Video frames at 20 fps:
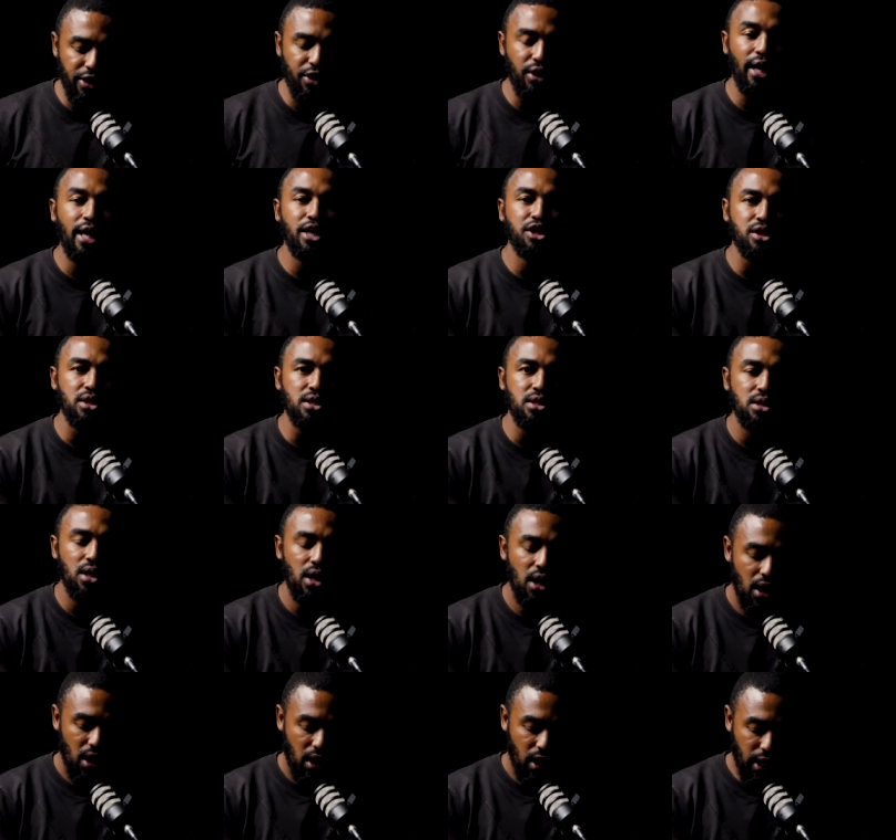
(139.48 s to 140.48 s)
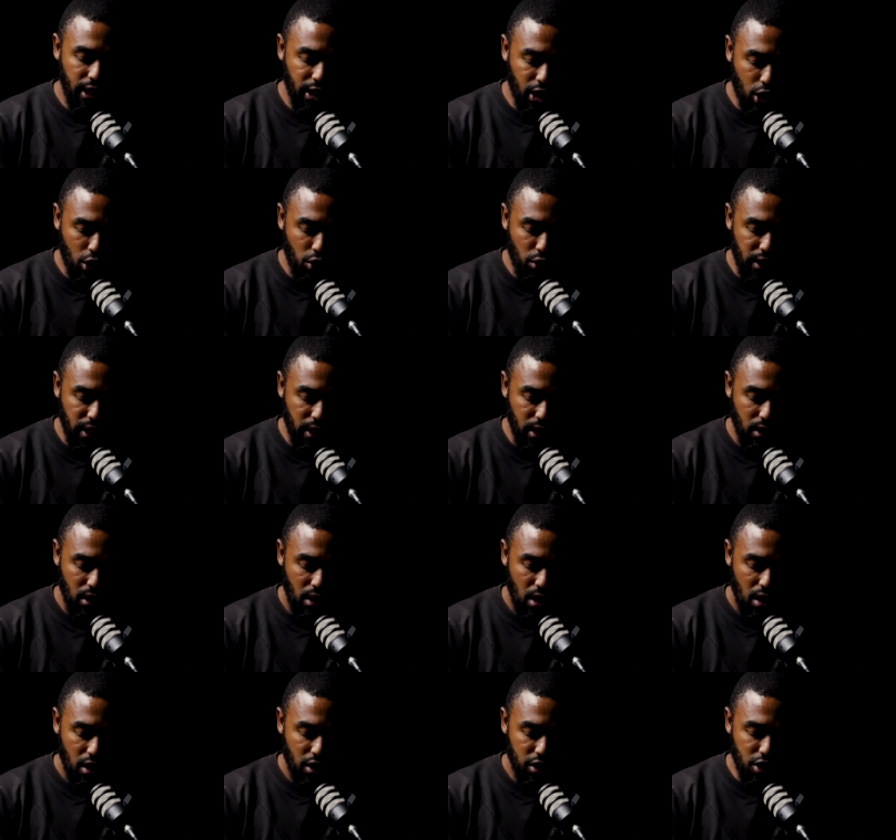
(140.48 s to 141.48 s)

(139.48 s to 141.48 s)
and regulations, including